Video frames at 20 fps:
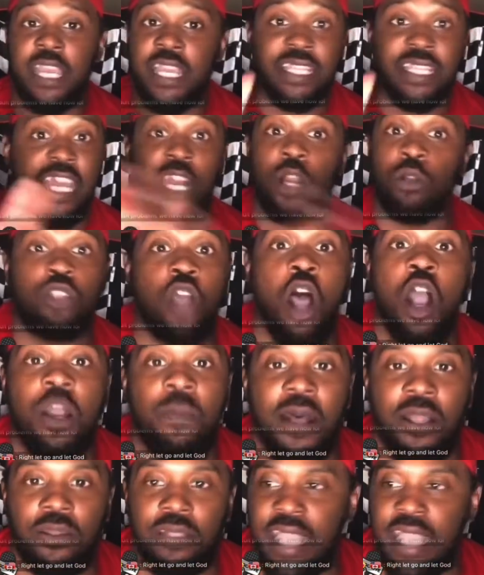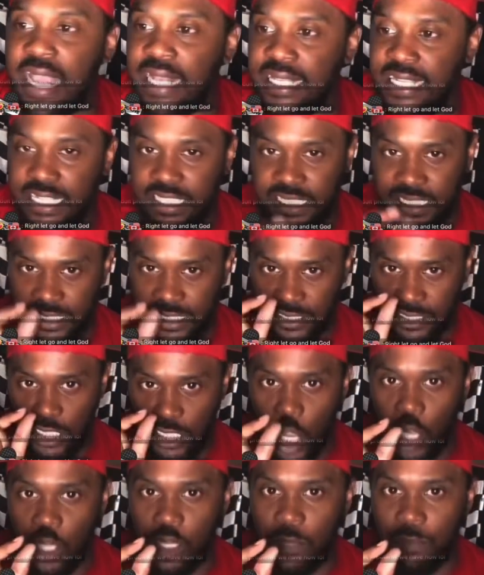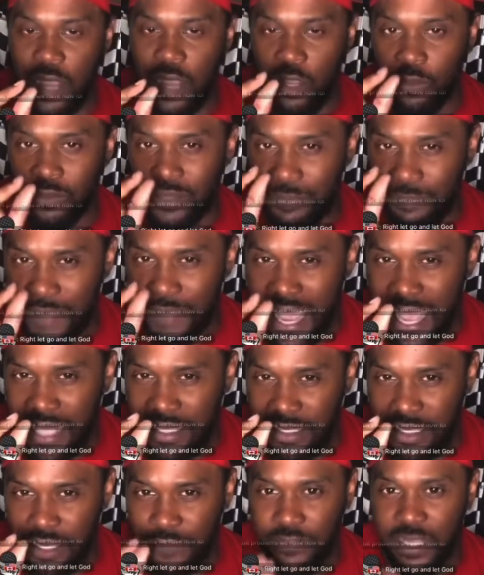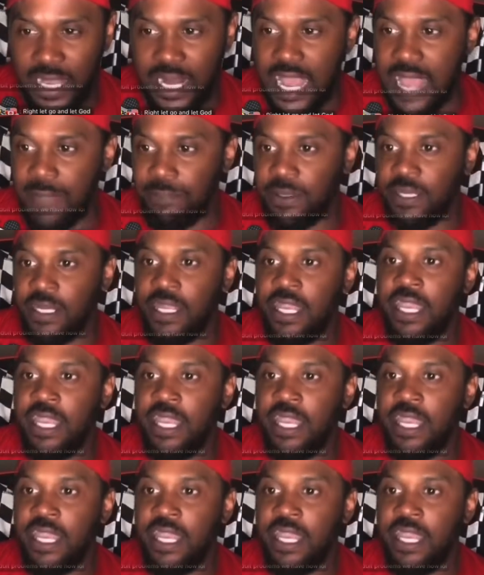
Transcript: They don't talk about that. They just talk about the bad stuff that happened